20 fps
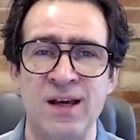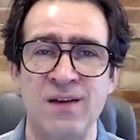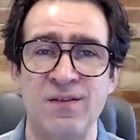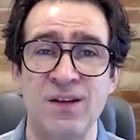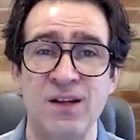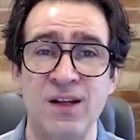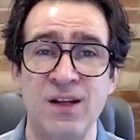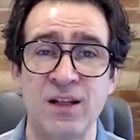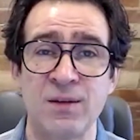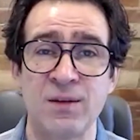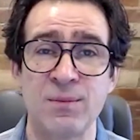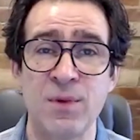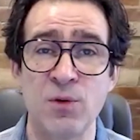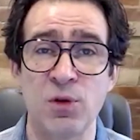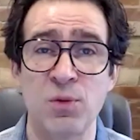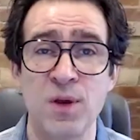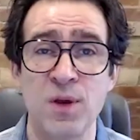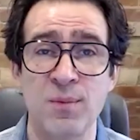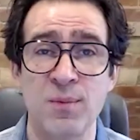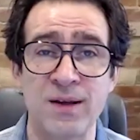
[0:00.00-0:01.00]
If you'd like to meet
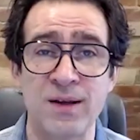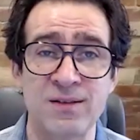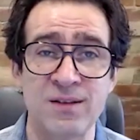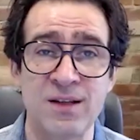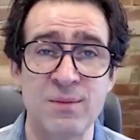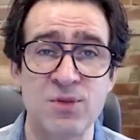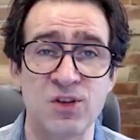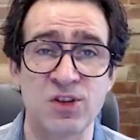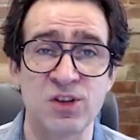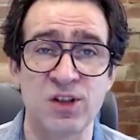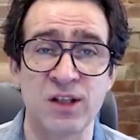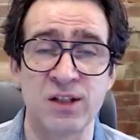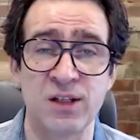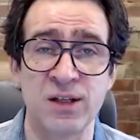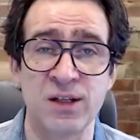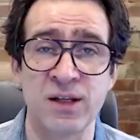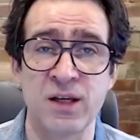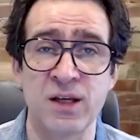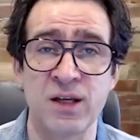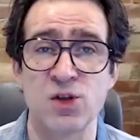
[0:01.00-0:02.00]
with me and my team, just click the
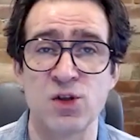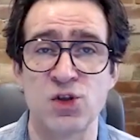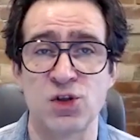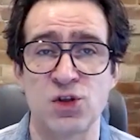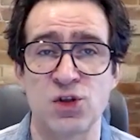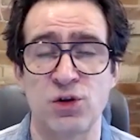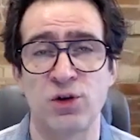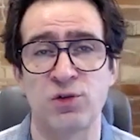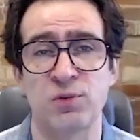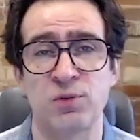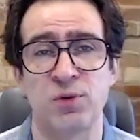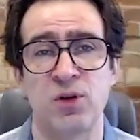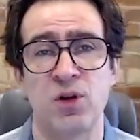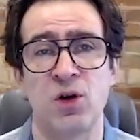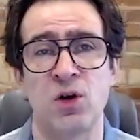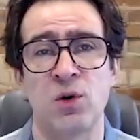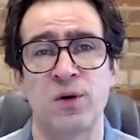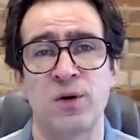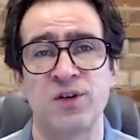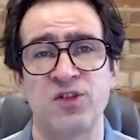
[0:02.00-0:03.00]
link in the show notes
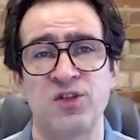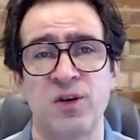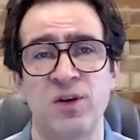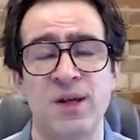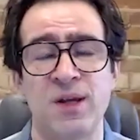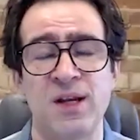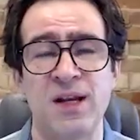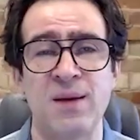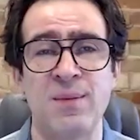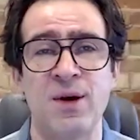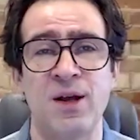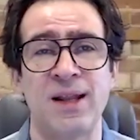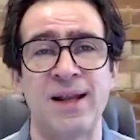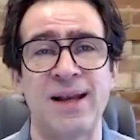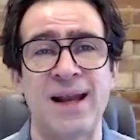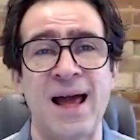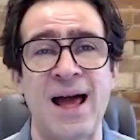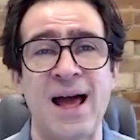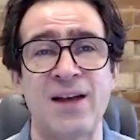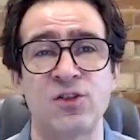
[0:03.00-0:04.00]
below or send me an email
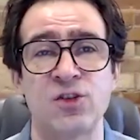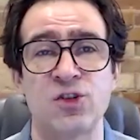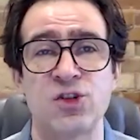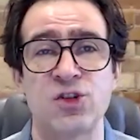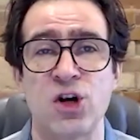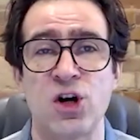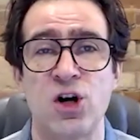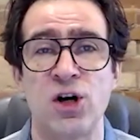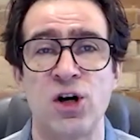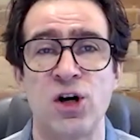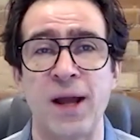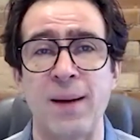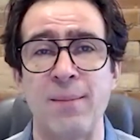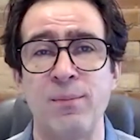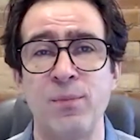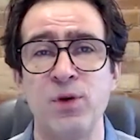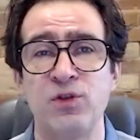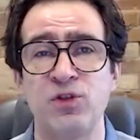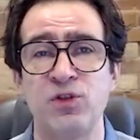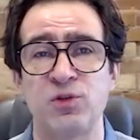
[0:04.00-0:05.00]
at
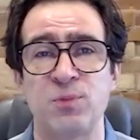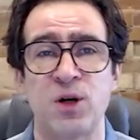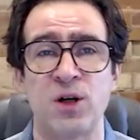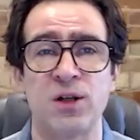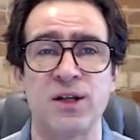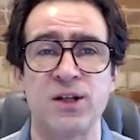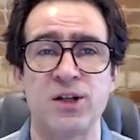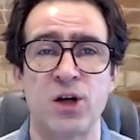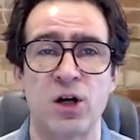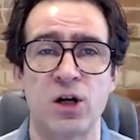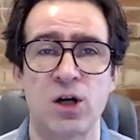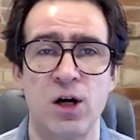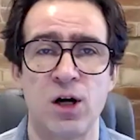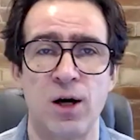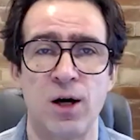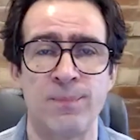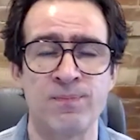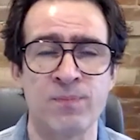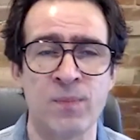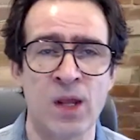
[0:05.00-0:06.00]

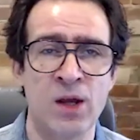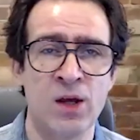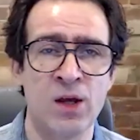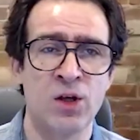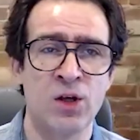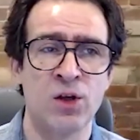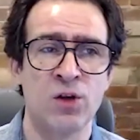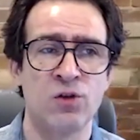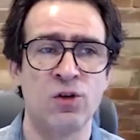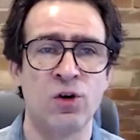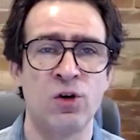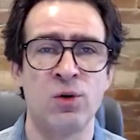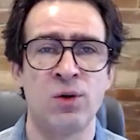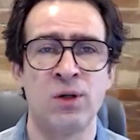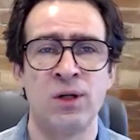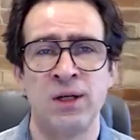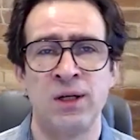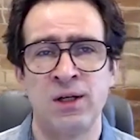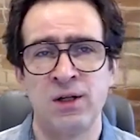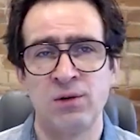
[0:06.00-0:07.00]
askjohn@movesmartly.com.
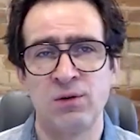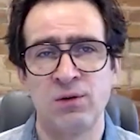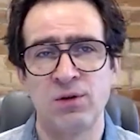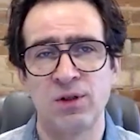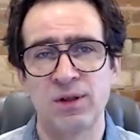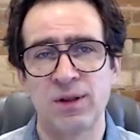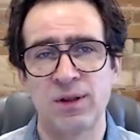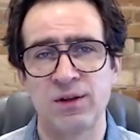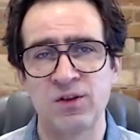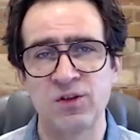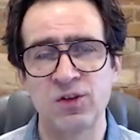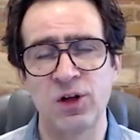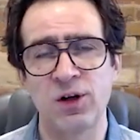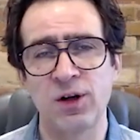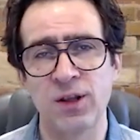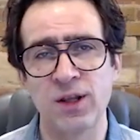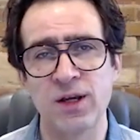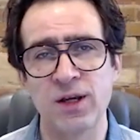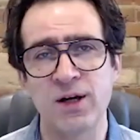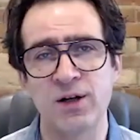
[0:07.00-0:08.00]
So the start
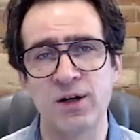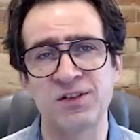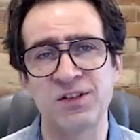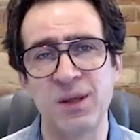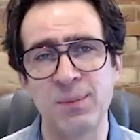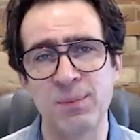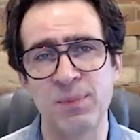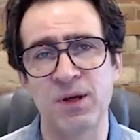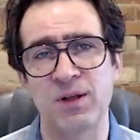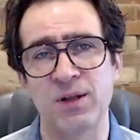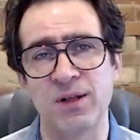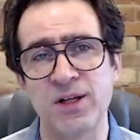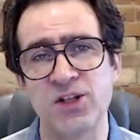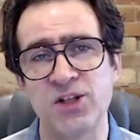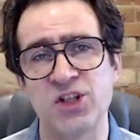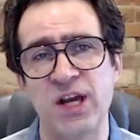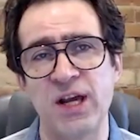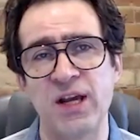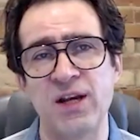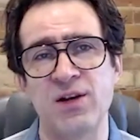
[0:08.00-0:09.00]
of the year, typically
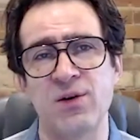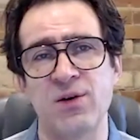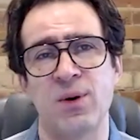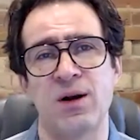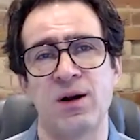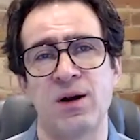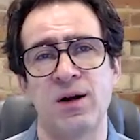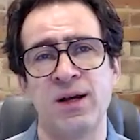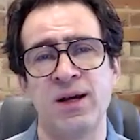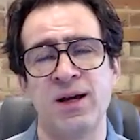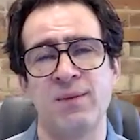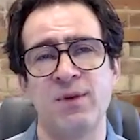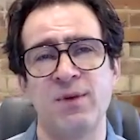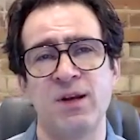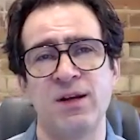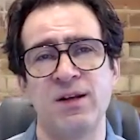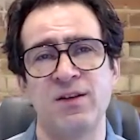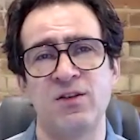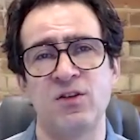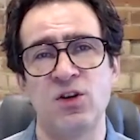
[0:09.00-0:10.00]
January,
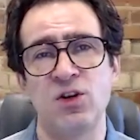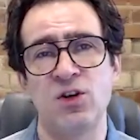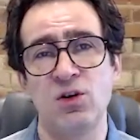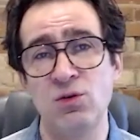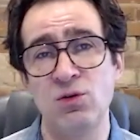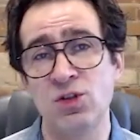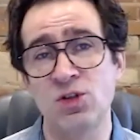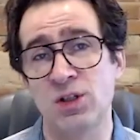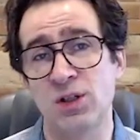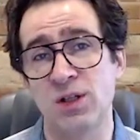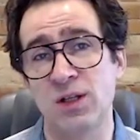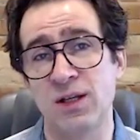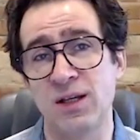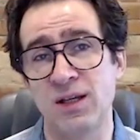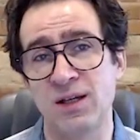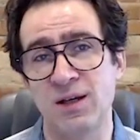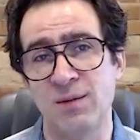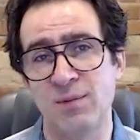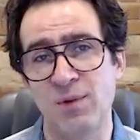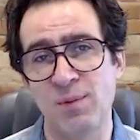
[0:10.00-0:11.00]
is
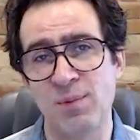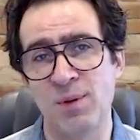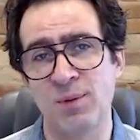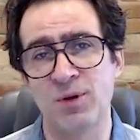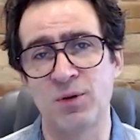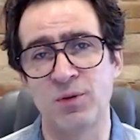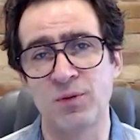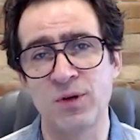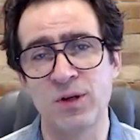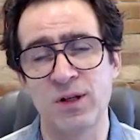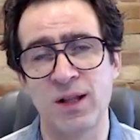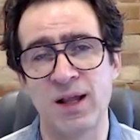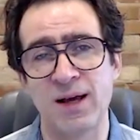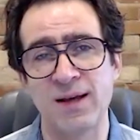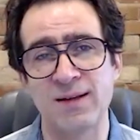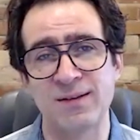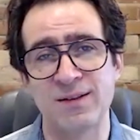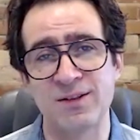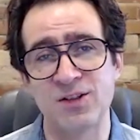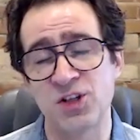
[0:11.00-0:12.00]
usually, people don't
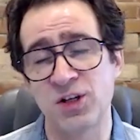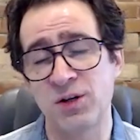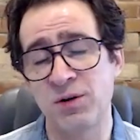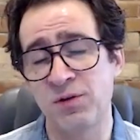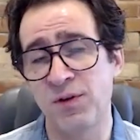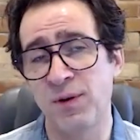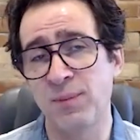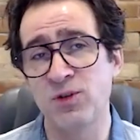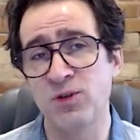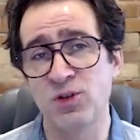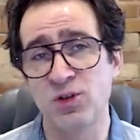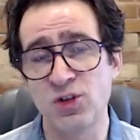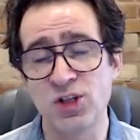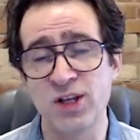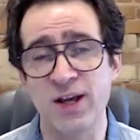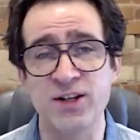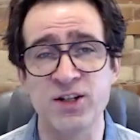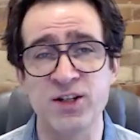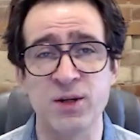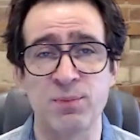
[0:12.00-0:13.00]
realize this, January, February is
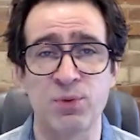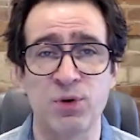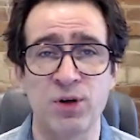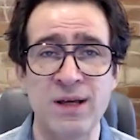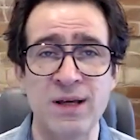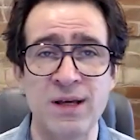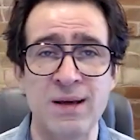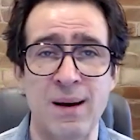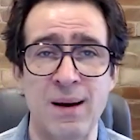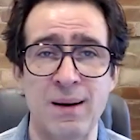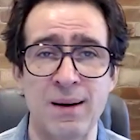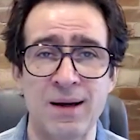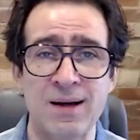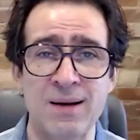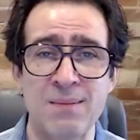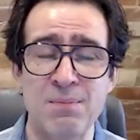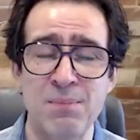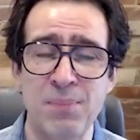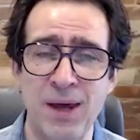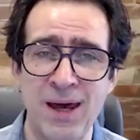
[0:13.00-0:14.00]
usually actually a pretty
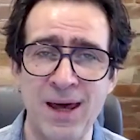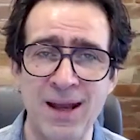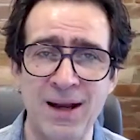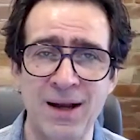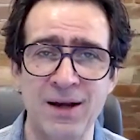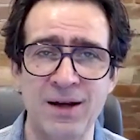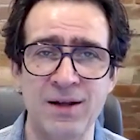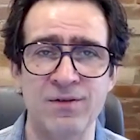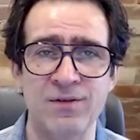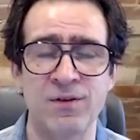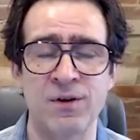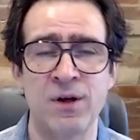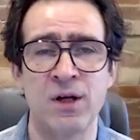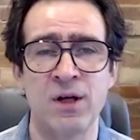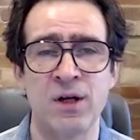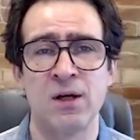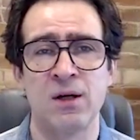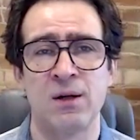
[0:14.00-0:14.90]
competitive